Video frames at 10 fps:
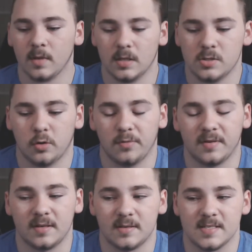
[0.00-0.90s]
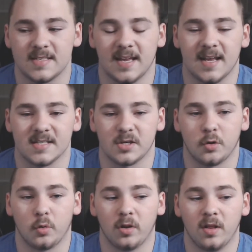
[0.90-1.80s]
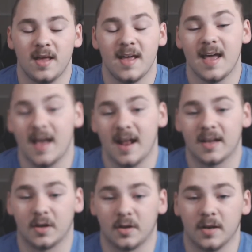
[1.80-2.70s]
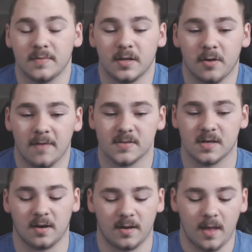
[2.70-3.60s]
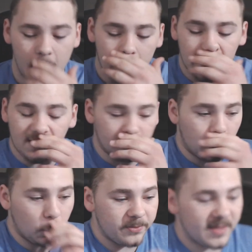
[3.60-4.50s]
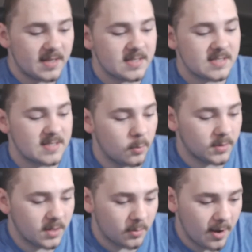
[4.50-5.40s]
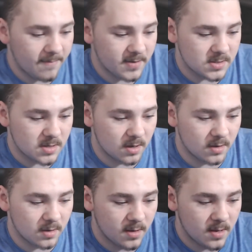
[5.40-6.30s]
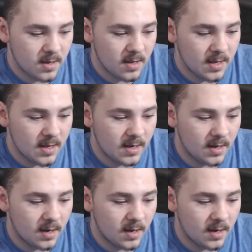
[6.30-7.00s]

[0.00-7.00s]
So it would stay nice and cool, and I could hook it up to the graphics card. Now the cool thing is that with the graphics card, it